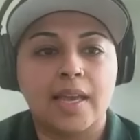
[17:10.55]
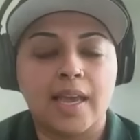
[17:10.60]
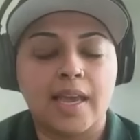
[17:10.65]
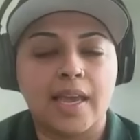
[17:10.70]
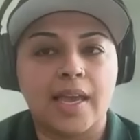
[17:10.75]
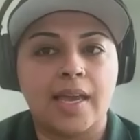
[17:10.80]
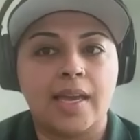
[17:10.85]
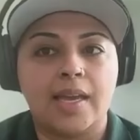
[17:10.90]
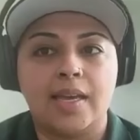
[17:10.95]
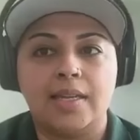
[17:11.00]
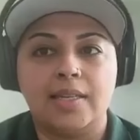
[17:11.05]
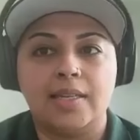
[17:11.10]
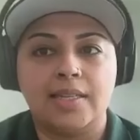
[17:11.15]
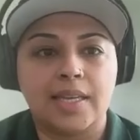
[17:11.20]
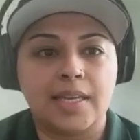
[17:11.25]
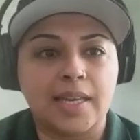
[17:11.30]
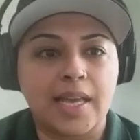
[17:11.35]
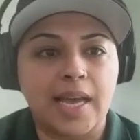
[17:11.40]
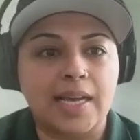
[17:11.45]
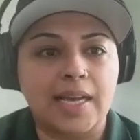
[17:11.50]
and
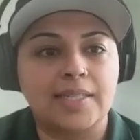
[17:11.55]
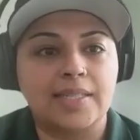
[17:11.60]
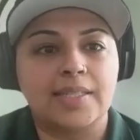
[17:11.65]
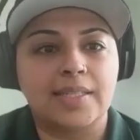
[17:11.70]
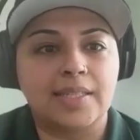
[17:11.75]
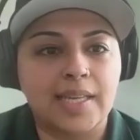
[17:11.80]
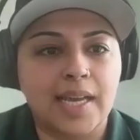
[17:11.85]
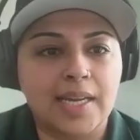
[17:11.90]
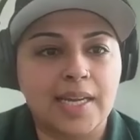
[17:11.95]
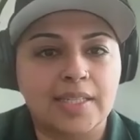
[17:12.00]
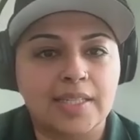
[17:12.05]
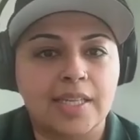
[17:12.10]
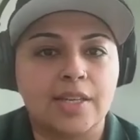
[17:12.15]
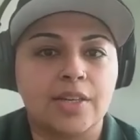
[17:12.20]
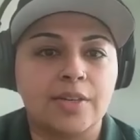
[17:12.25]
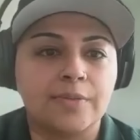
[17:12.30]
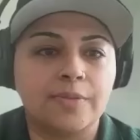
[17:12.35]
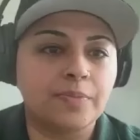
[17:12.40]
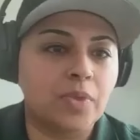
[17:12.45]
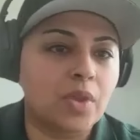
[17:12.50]
it has
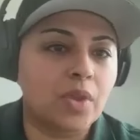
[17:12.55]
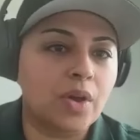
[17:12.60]
detected,